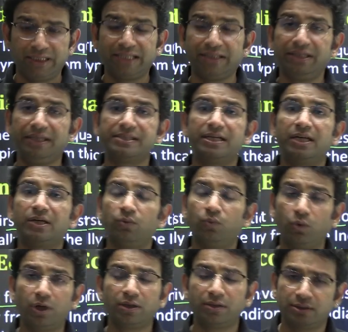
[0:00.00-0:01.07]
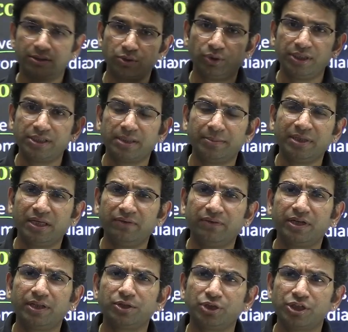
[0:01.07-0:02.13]
And these are what? So these are being given
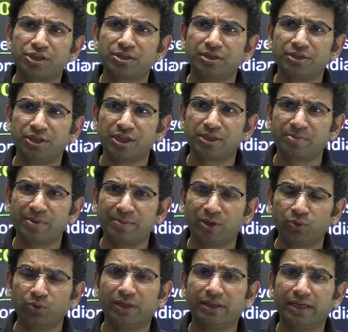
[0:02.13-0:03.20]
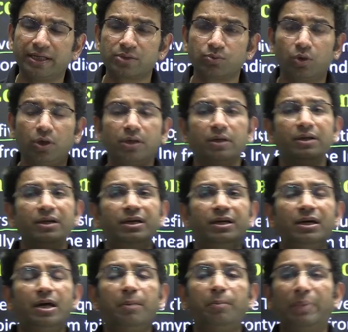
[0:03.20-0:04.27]
in the GS paper 2, and that is what?
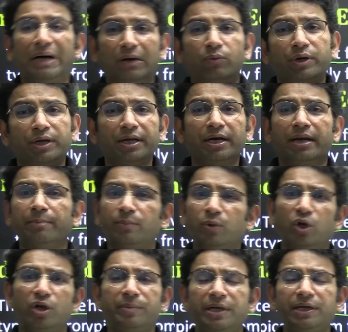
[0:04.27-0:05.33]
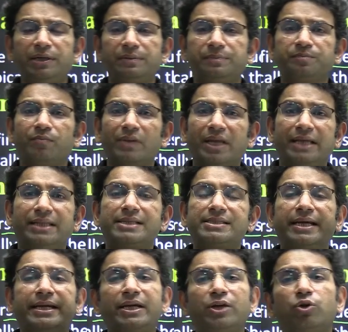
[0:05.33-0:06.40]
Poverty and unemployment. And the
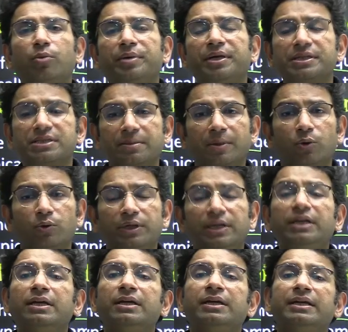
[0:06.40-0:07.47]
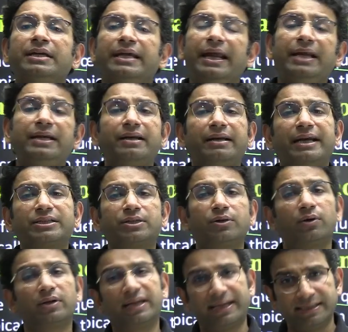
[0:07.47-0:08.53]
second topic is about the international
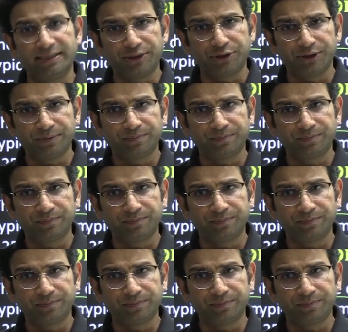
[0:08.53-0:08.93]
organization.